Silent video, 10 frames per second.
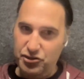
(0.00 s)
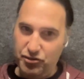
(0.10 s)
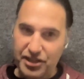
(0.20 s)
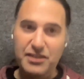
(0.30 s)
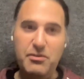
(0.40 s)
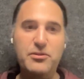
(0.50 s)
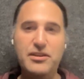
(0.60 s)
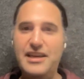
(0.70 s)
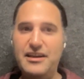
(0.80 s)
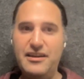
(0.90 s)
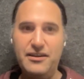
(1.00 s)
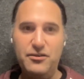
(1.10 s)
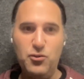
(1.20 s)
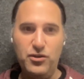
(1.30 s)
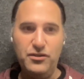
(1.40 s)
Traditionally, people in the data
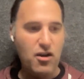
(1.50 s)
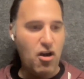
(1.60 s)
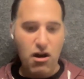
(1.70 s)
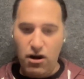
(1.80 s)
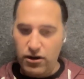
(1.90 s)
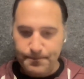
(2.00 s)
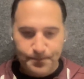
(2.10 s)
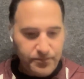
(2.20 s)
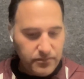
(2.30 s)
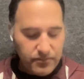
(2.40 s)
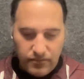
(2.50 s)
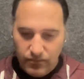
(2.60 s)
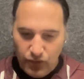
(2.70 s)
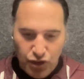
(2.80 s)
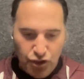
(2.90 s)
world are,
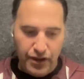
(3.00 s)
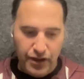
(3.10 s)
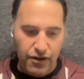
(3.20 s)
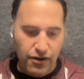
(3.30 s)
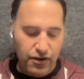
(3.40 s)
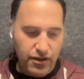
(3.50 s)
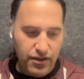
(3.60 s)
they're